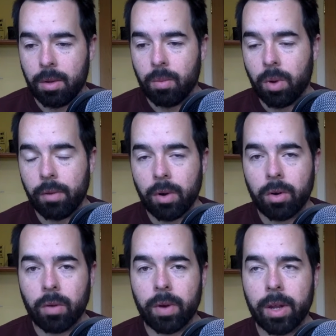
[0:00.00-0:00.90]
What I've
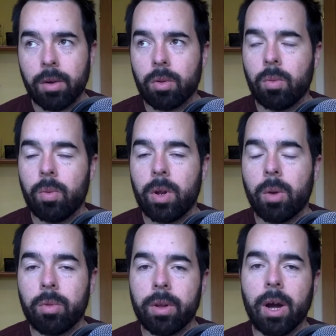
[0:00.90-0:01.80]
learned over the years though when it
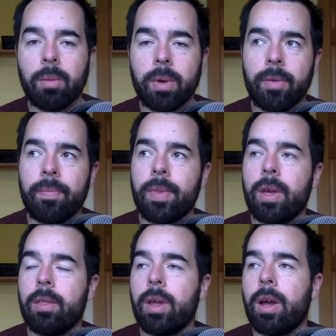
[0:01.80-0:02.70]
comes to dogma
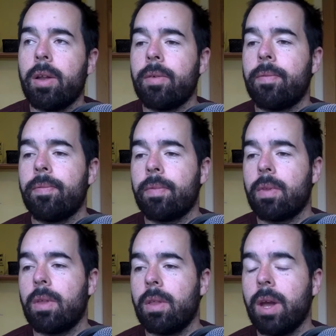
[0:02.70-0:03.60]
is that
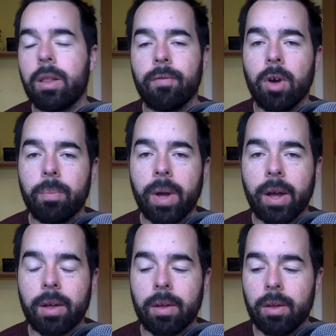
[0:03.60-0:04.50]
not to fight
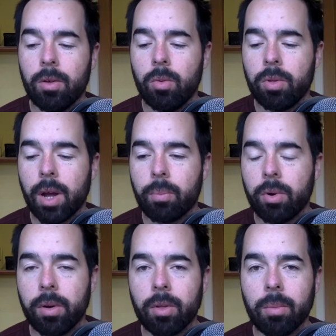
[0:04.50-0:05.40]
back. Use that
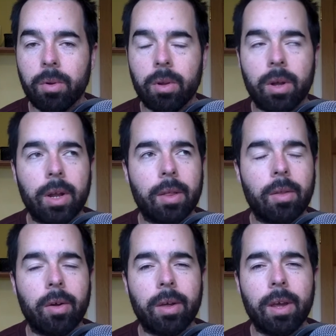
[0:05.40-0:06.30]
principle. I think it's
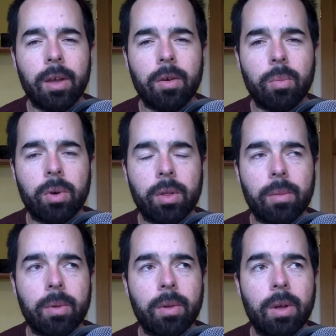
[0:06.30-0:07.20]
an Aikido
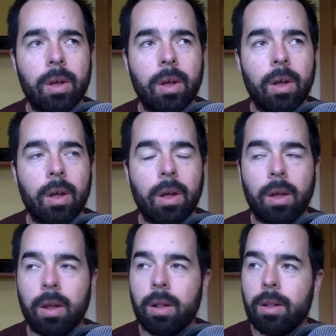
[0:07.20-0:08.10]
principle.
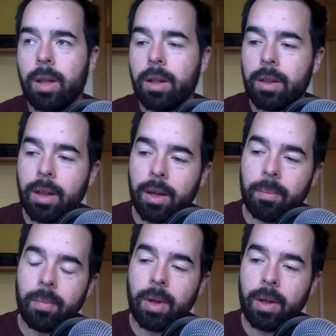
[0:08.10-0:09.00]
Let
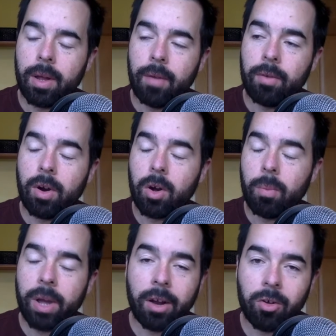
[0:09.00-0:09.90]
them, if they're
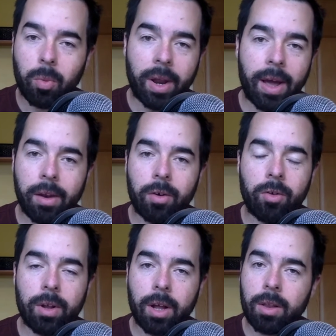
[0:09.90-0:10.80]
coming at you with
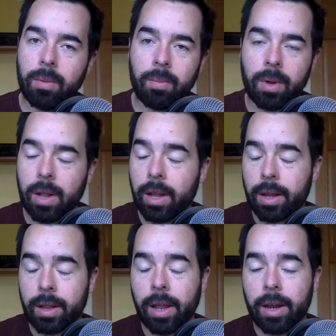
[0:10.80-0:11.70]
energy, let
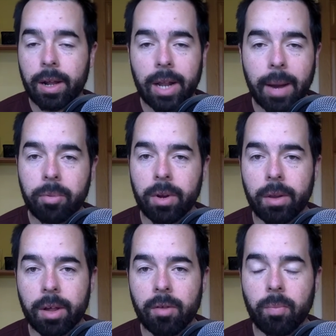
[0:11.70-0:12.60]
it collapse on
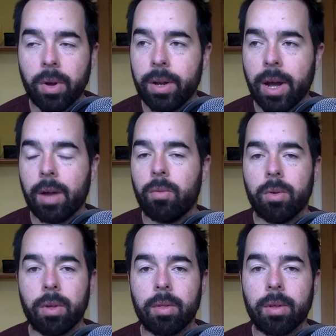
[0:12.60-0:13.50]
itself by not
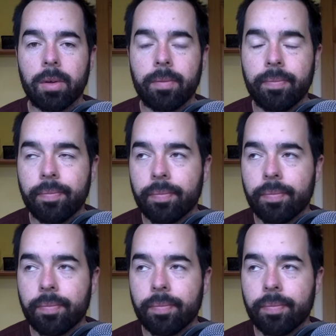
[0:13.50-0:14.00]
resisting.